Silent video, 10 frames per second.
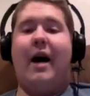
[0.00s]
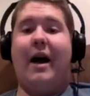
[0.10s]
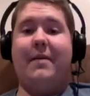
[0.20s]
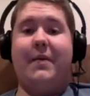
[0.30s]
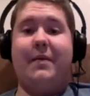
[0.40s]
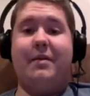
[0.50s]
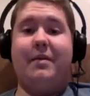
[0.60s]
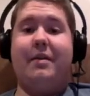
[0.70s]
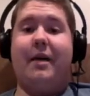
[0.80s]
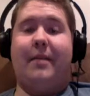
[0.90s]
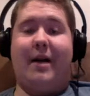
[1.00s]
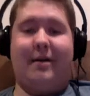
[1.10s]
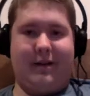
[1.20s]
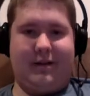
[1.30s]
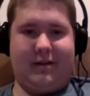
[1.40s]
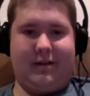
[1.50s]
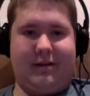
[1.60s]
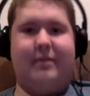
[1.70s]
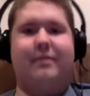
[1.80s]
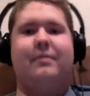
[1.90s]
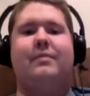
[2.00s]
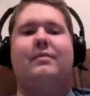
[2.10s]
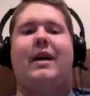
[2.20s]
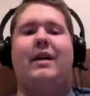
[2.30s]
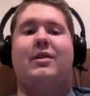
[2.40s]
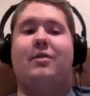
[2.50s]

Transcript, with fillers: I am not racist. I